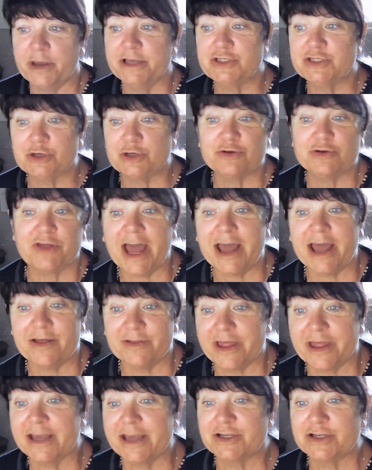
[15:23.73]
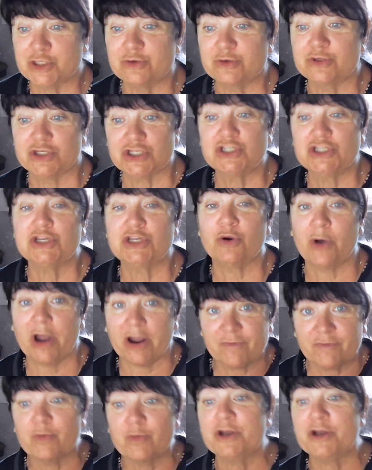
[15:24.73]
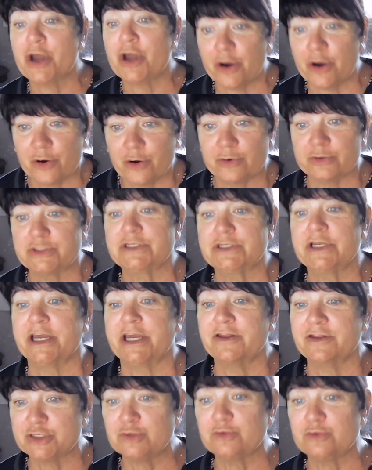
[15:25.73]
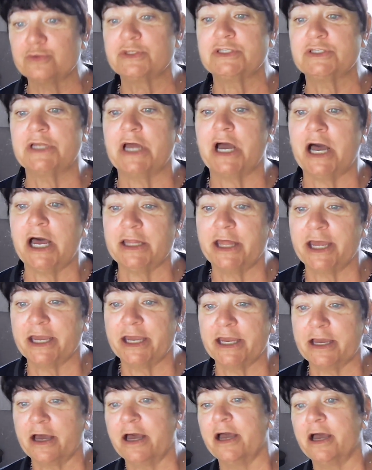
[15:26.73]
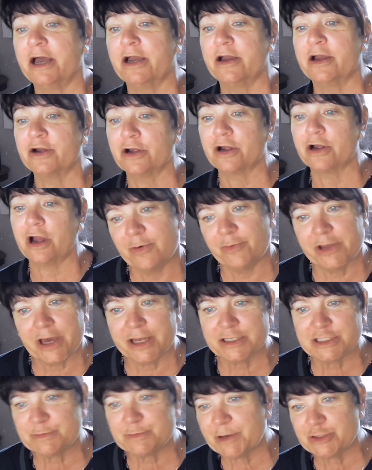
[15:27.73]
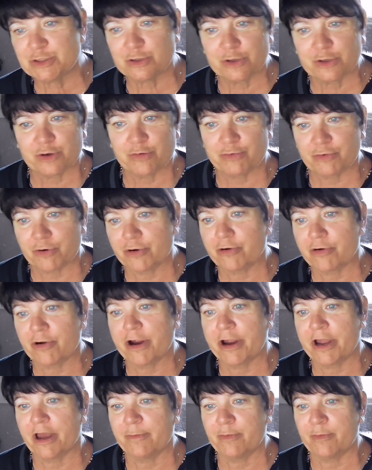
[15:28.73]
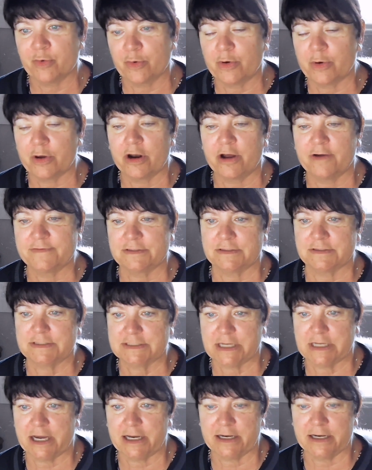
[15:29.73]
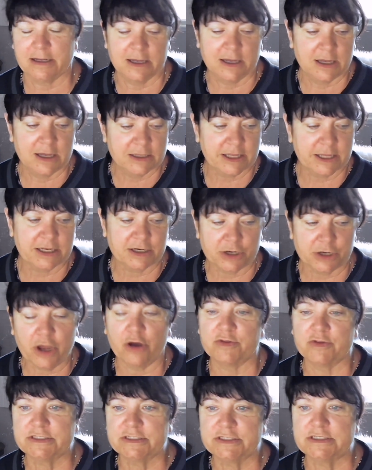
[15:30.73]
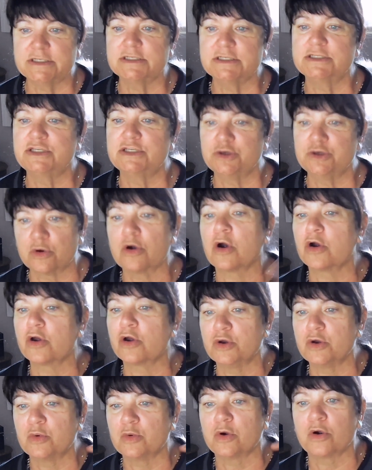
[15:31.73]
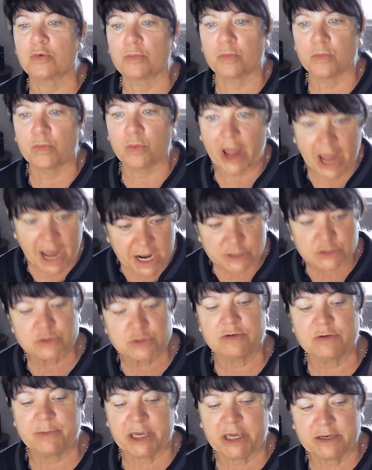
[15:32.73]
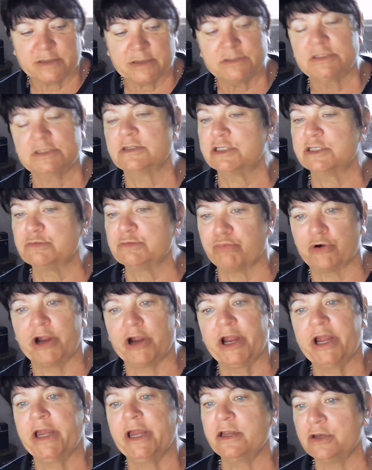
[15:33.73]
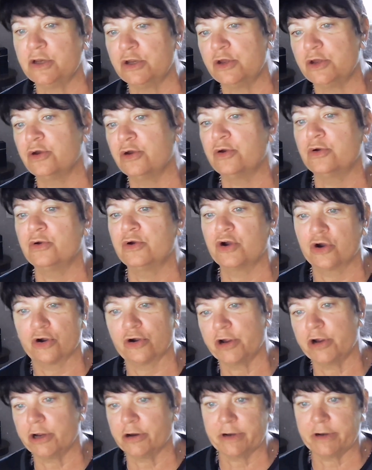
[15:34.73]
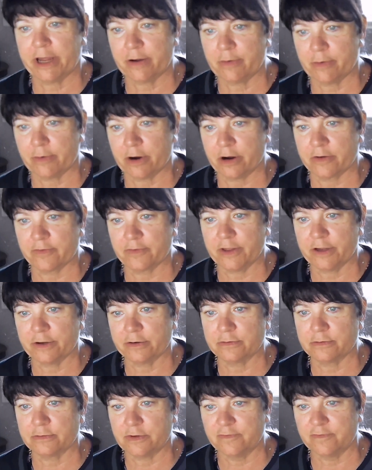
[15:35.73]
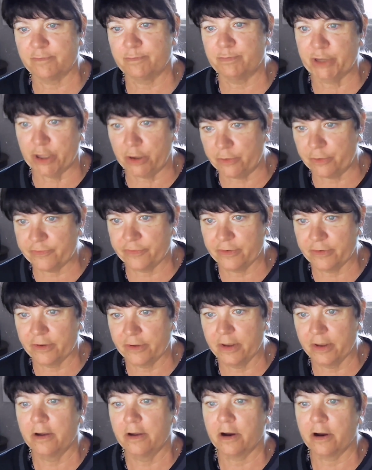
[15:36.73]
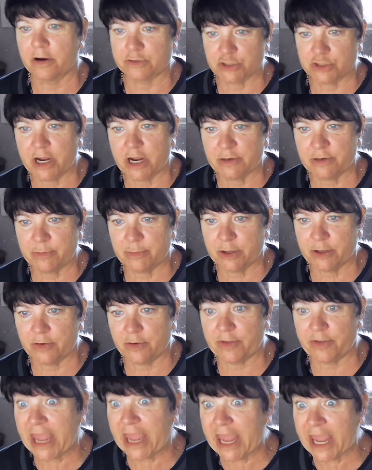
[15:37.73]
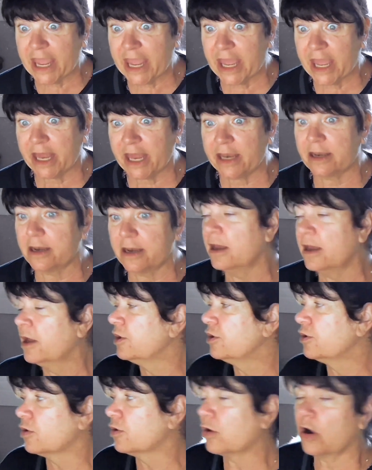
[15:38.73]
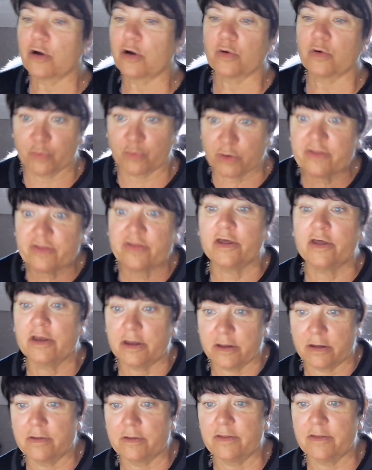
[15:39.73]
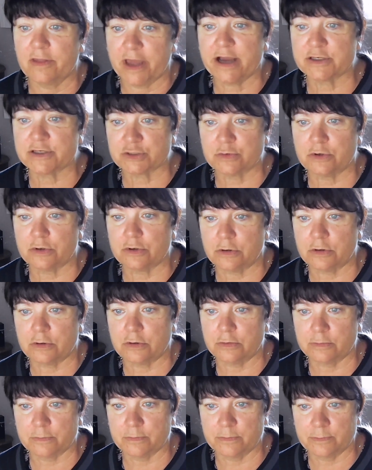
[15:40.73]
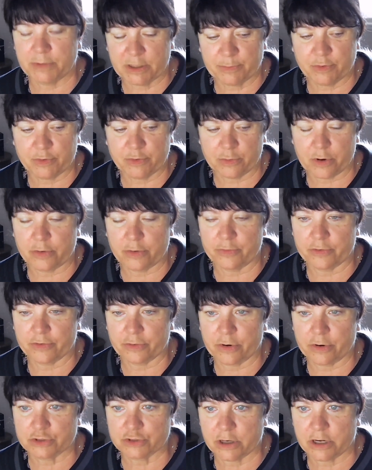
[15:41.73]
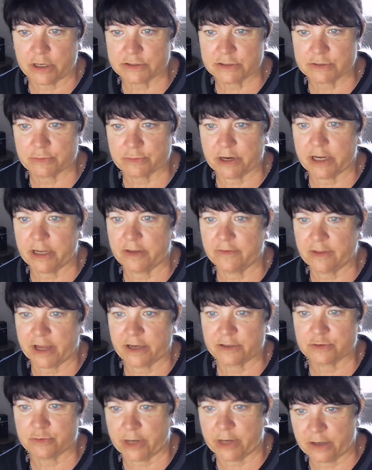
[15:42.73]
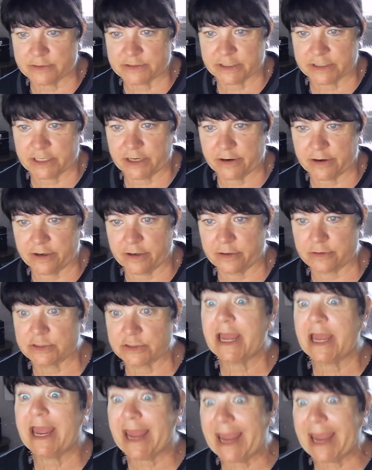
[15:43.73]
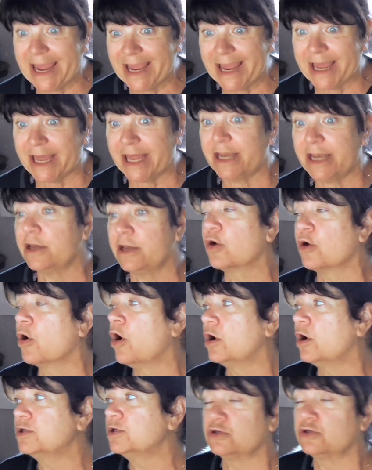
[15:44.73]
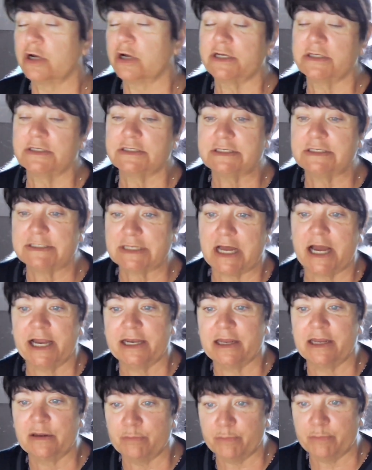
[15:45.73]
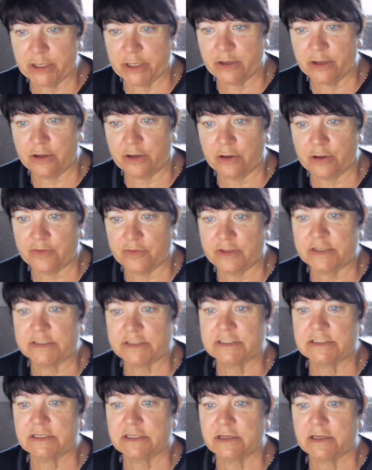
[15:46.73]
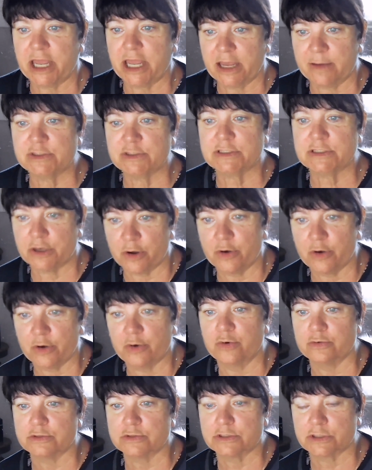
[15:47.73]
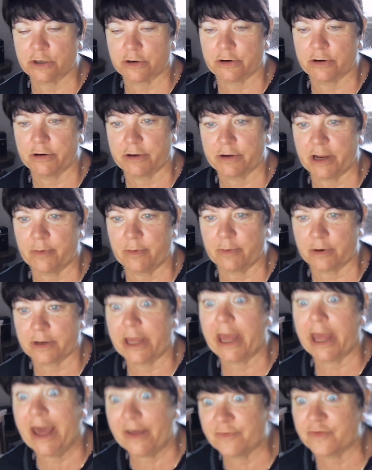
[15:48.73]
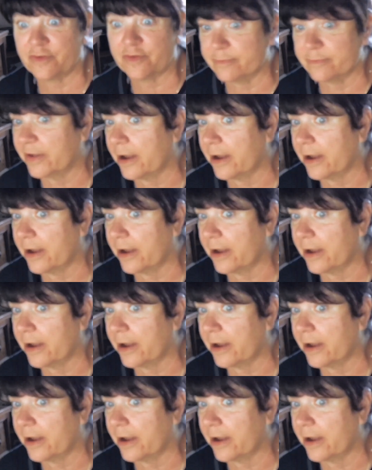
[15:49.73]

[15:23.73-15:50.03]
And so that, like, so just so everyone knows, like, this was not like we got a special little program and we went off to the side. Like, no, this is you are actually managing this brand new courier network that you've built or trying to build, and you're are with the actual people who own their own trucks, right? The actual outside carriers. And you're also trying to design and build this Amazon owned courier network at the same